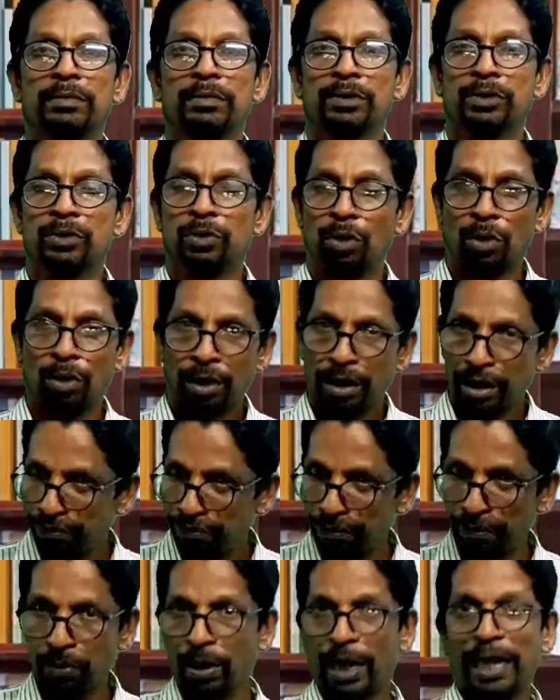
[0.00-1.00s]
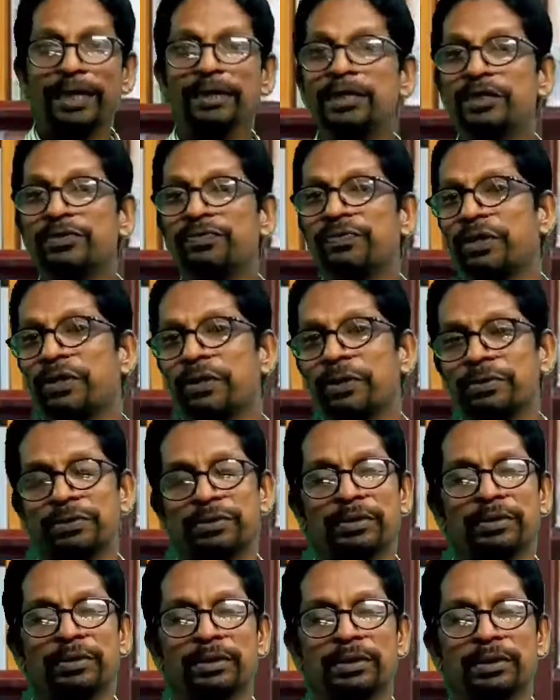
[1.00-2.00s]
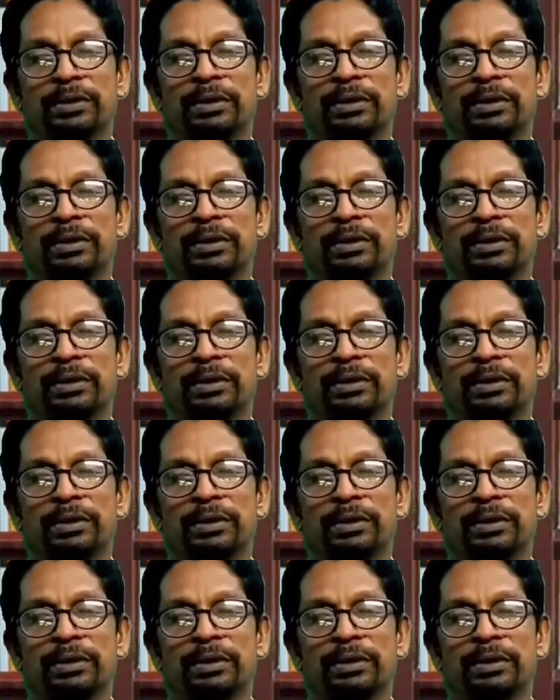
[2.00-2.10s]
So if you like these videos,